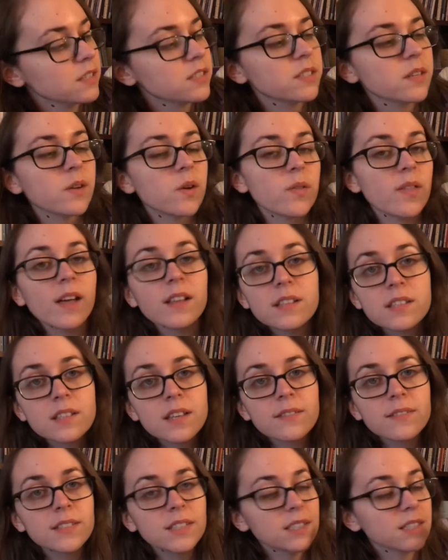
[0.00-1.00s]
So that's
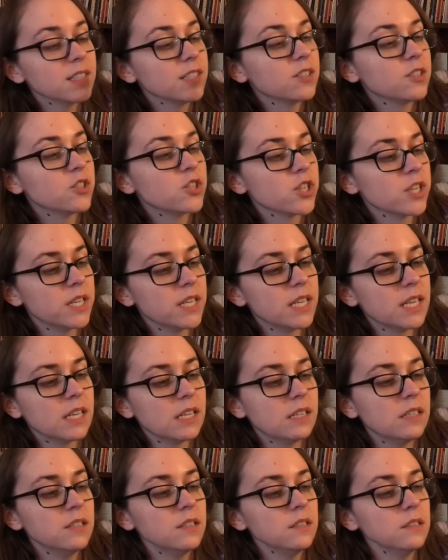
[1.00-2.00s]
definitely
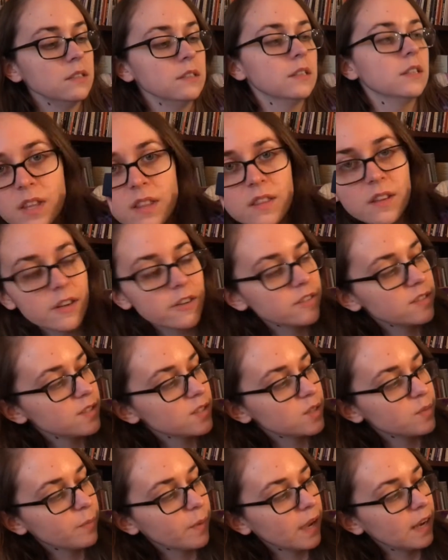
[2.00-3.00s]
intriguing. There's
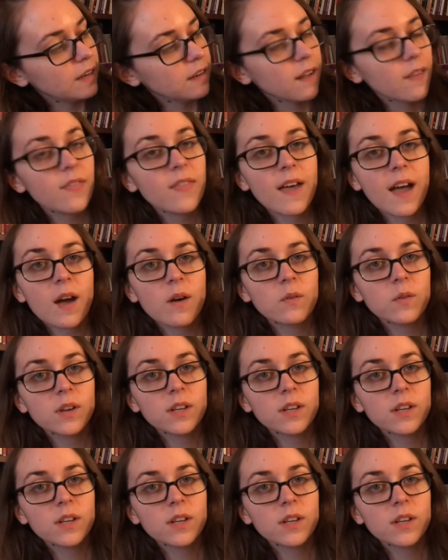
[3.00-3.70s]
the spine on that